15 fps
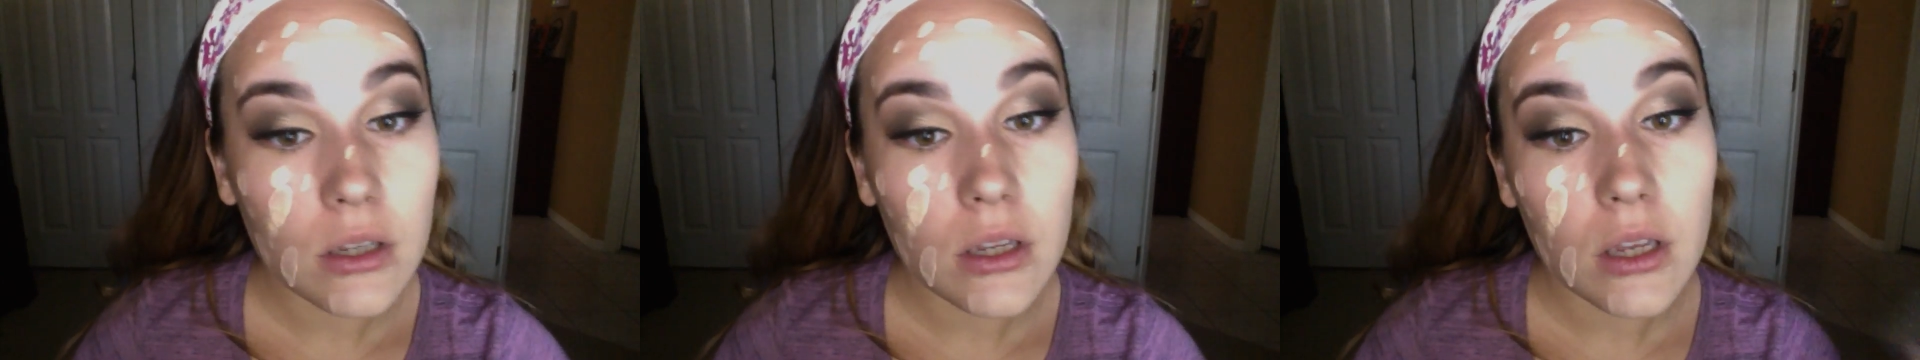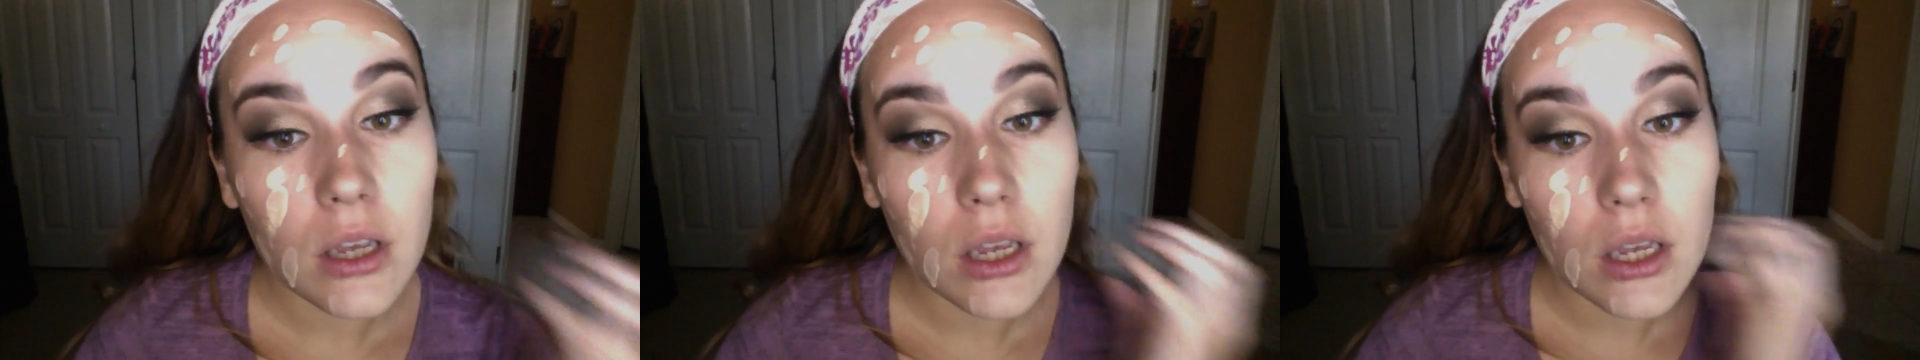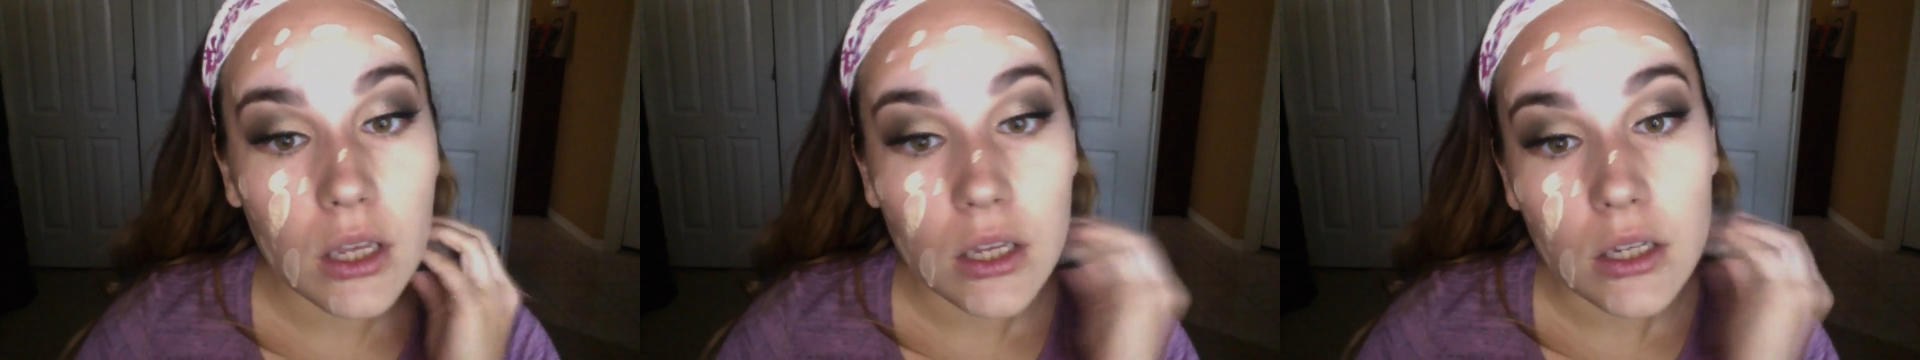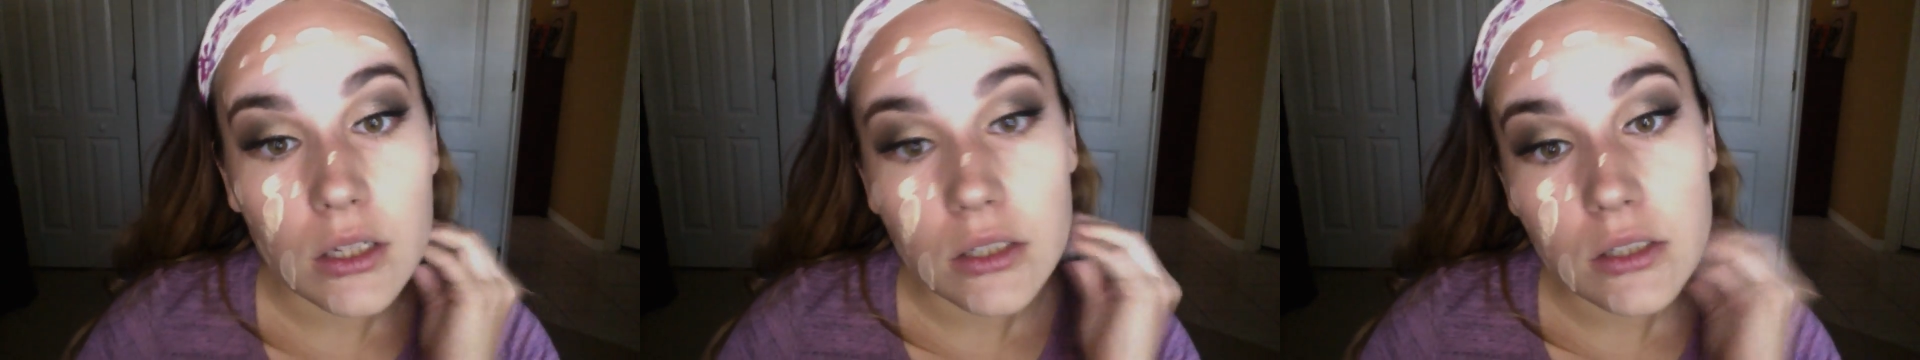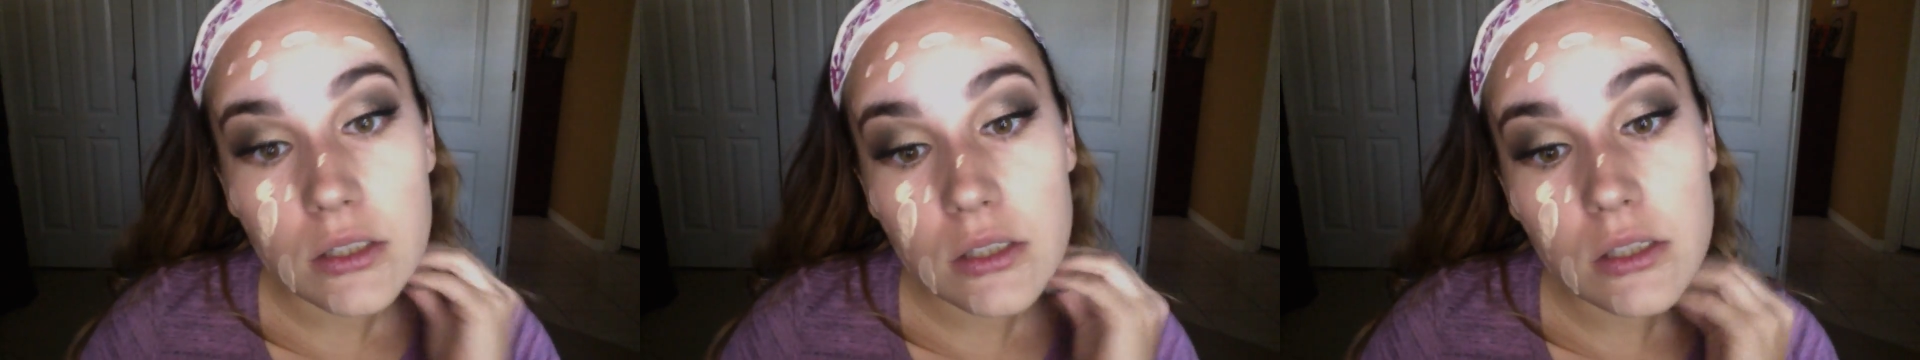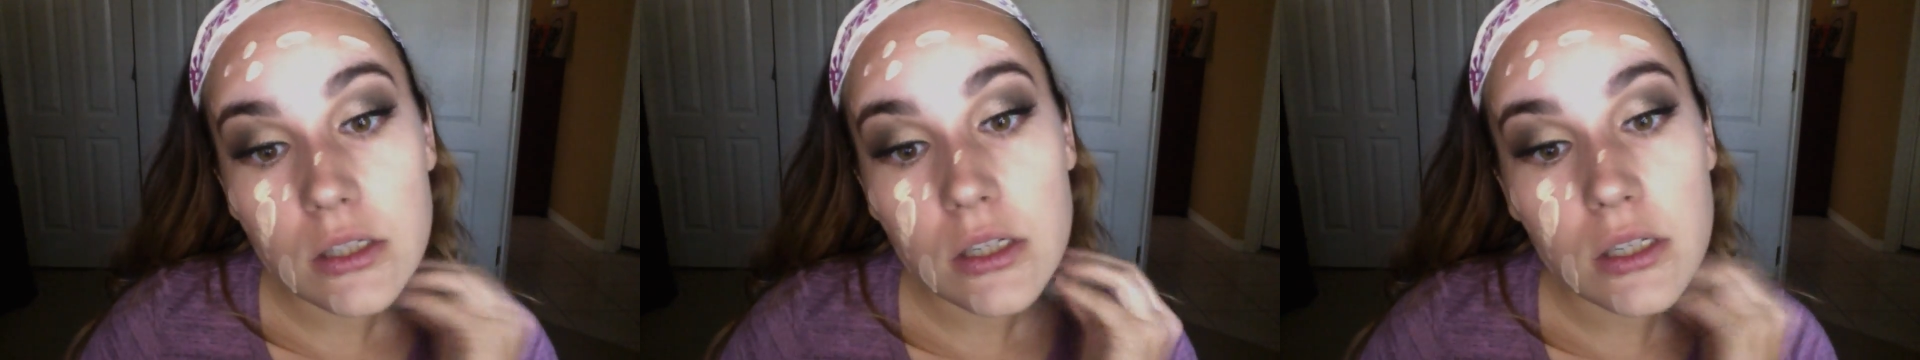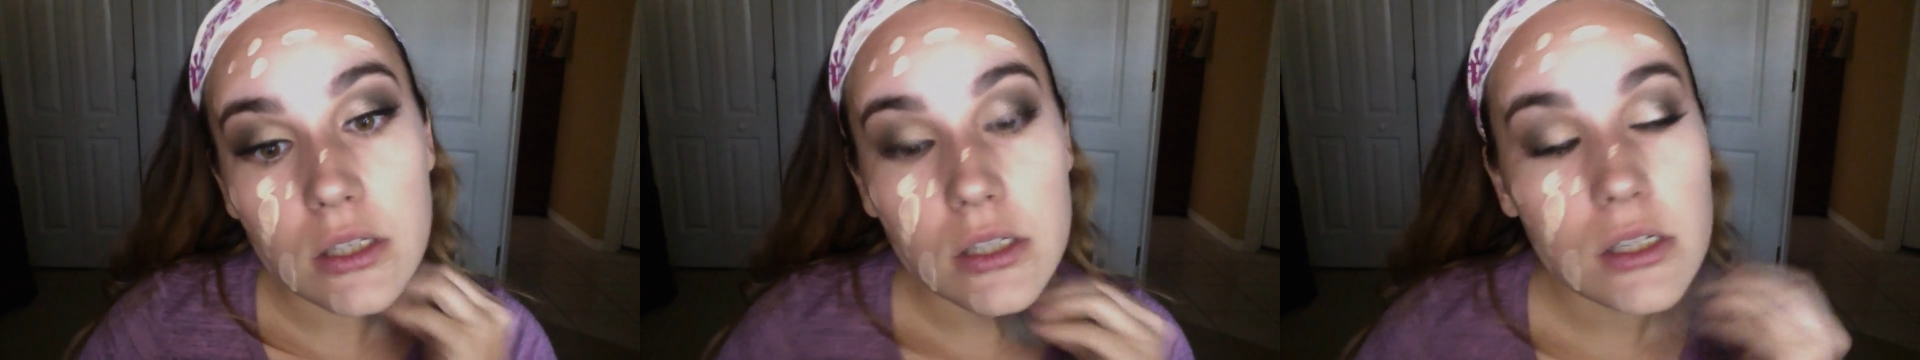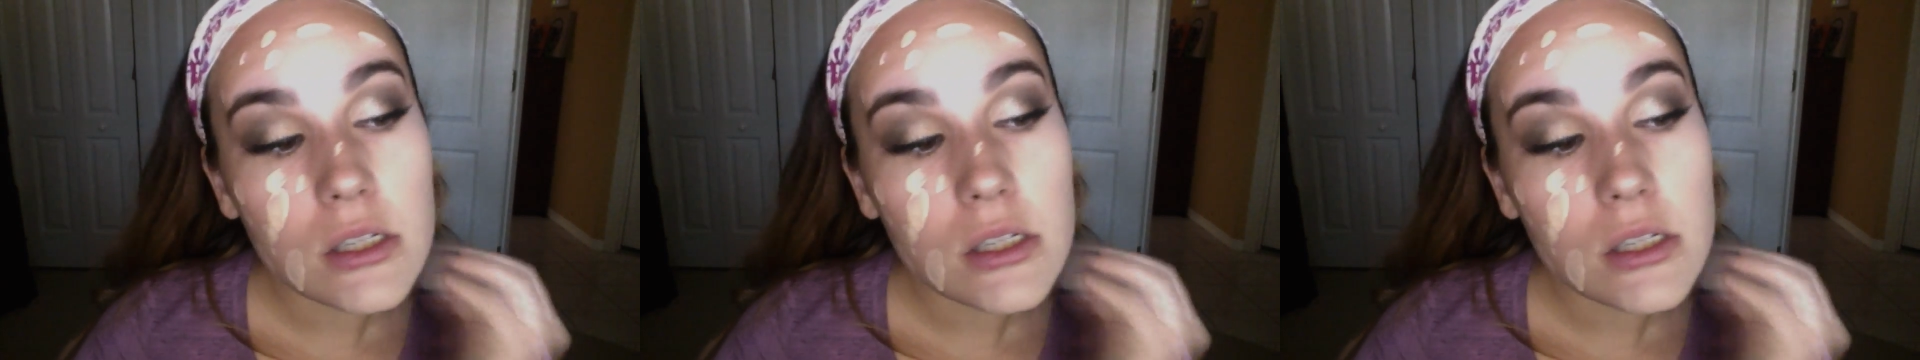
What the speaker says: and it